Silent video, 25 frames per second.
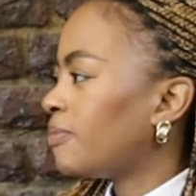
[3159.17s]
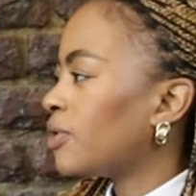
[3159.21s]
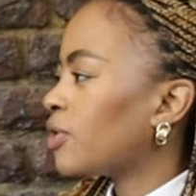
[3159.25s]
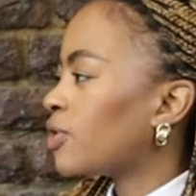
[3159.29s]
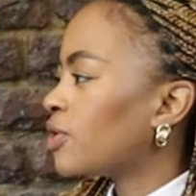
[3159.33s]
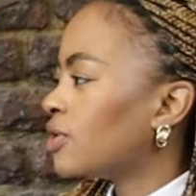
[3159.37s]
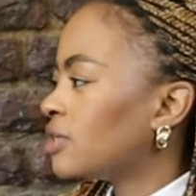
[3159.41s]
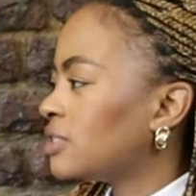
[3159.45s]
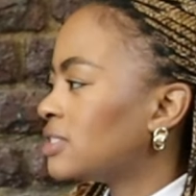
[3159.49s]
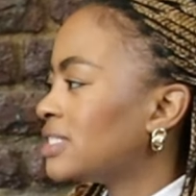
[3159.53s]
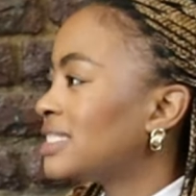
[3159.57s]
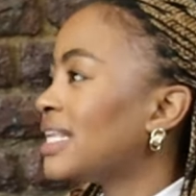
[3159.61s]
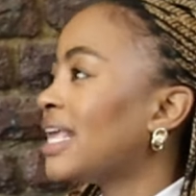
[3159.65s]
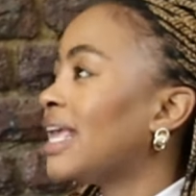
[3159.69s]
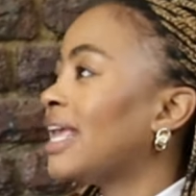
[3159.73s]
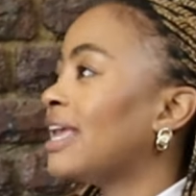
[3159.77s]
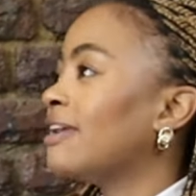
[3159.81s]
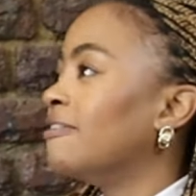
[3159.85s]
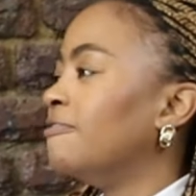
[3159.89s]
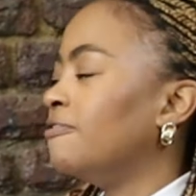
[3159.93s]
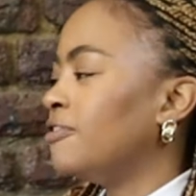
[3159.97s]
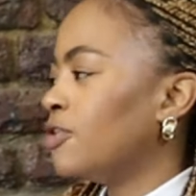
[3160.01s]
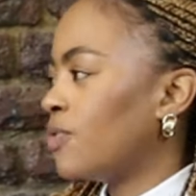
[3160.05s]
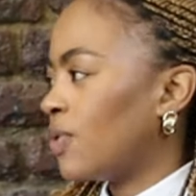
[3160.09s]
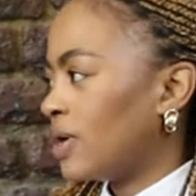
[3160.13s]
because
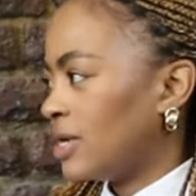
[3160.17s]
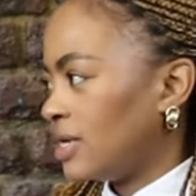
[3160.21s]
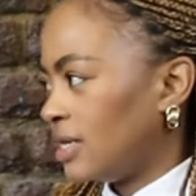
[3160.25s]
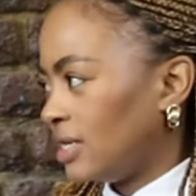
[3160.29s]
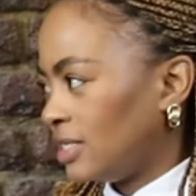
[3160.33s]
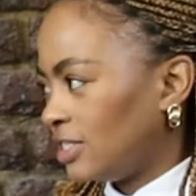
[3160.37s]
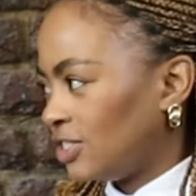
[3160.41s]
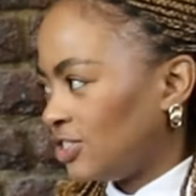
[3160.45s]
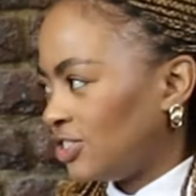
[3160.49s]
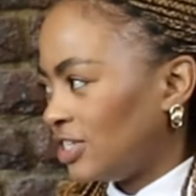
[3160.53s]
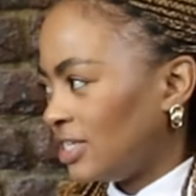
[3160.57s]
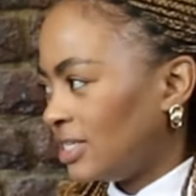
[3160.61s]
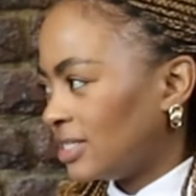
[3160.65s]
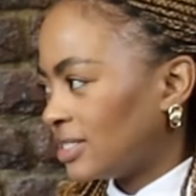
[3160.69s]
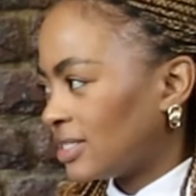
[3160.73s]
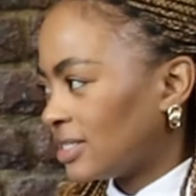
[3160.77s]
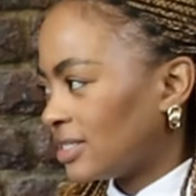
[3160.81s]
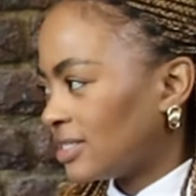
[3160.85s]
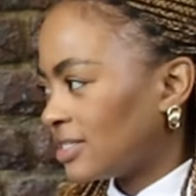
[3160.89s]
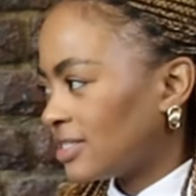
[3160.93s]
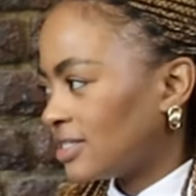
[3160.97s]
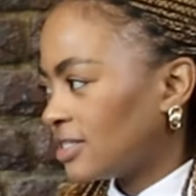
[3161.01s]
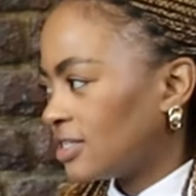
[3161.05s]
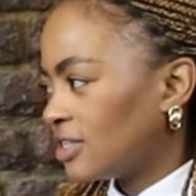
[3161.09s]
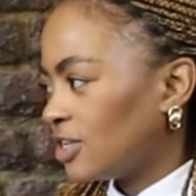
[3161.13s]
everyone needs Jesus.
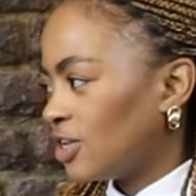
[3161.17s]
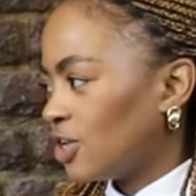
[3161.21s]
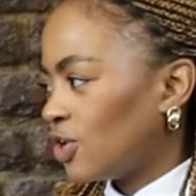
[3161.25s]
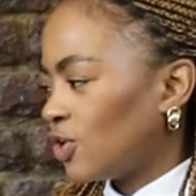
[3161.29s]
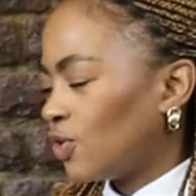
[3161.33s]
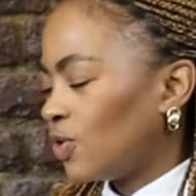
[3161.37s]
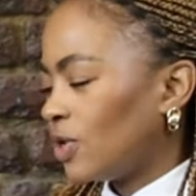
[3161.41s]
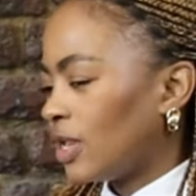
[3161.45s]
Yes.